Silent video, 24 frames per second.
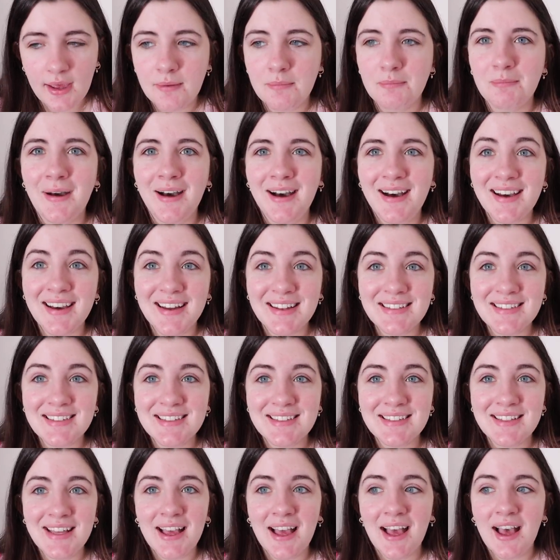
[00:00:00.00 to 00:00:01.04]

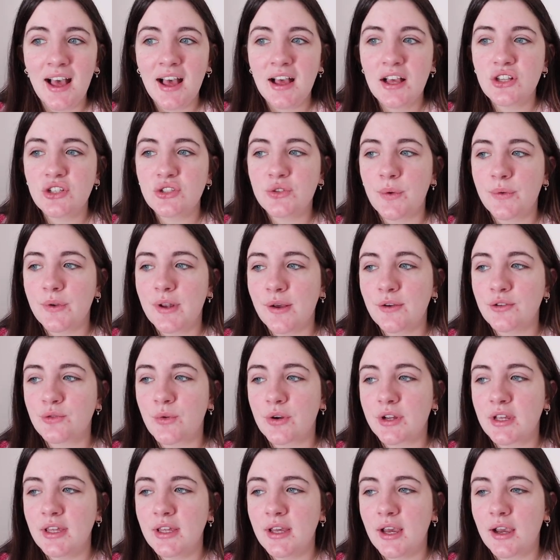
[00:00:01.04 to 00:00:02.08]
But so when I was
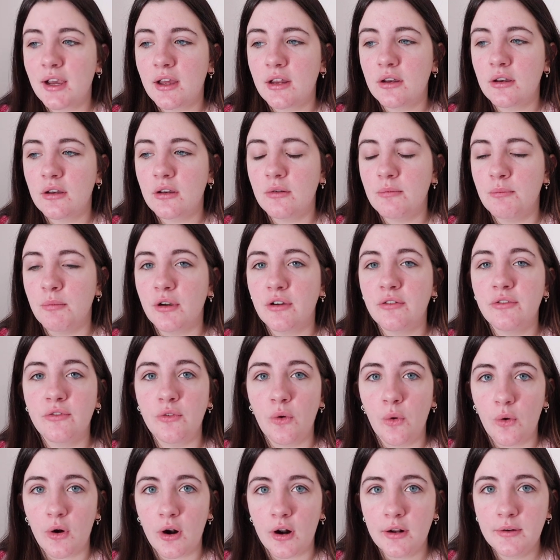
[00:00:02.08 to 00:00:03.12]
working on book
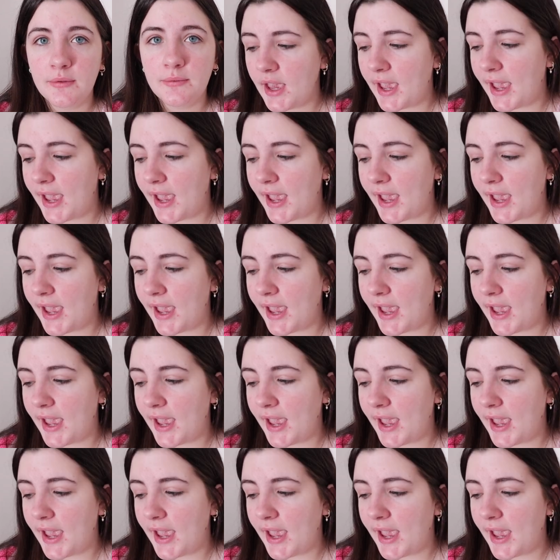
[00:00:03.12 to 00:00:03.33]
four,